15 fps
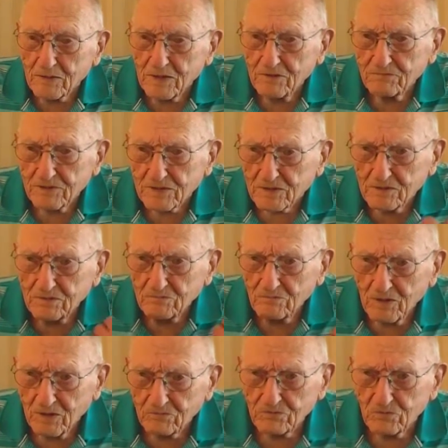heavy
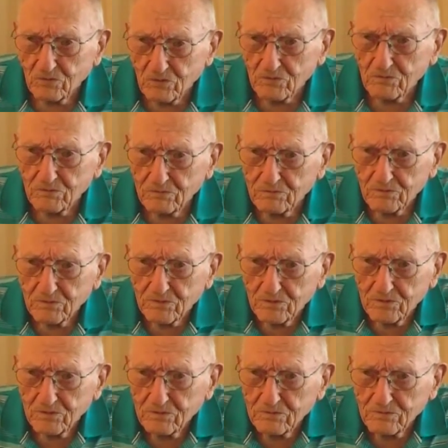outdoor
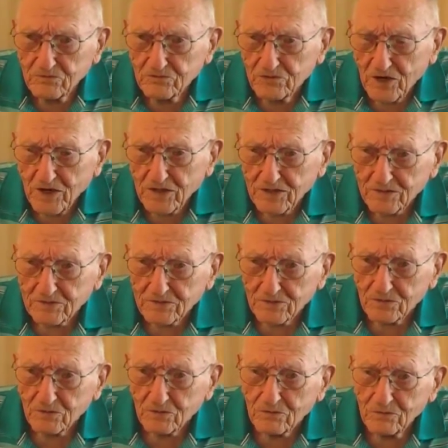jacket, you
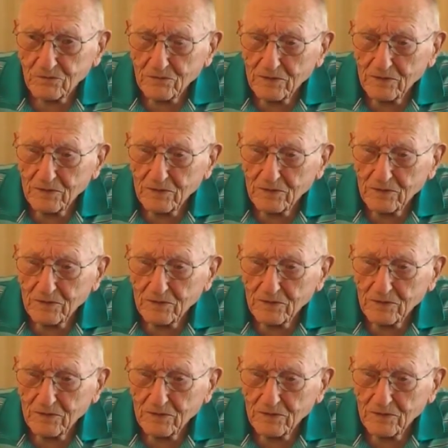know. Yeah.